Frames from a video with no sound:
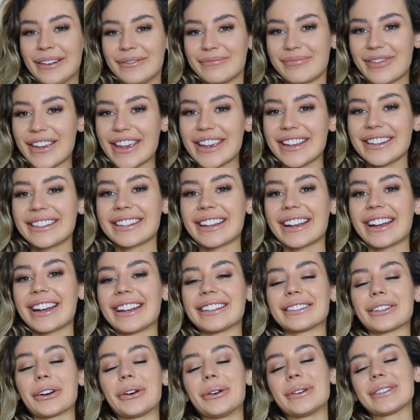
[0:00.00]
Pizza
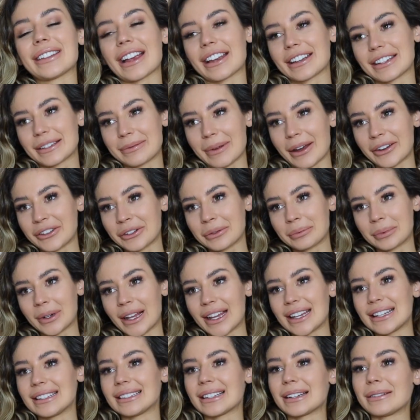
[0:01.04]
has always had a special
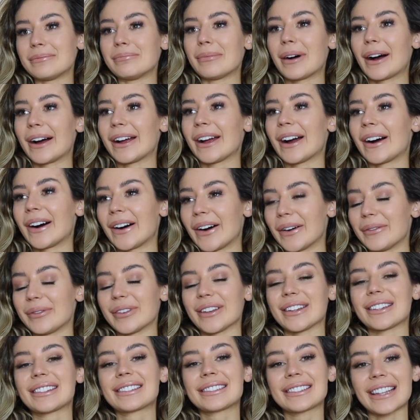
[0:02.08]
place in my heart,
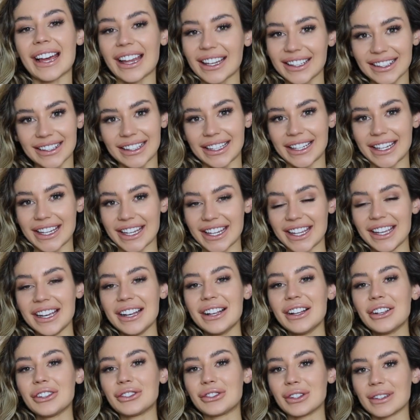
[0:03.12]
but sadly
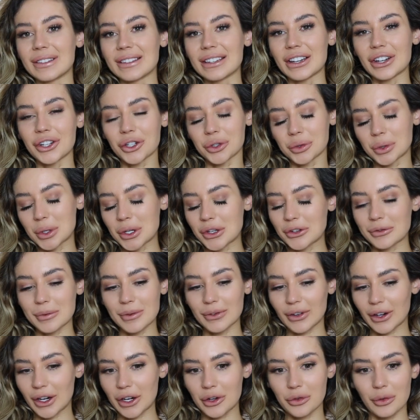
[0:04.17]
doesn't agree with me
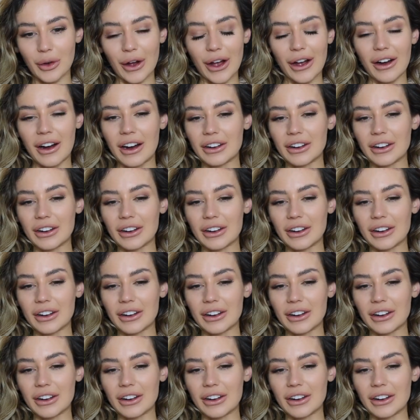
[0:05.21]
very well.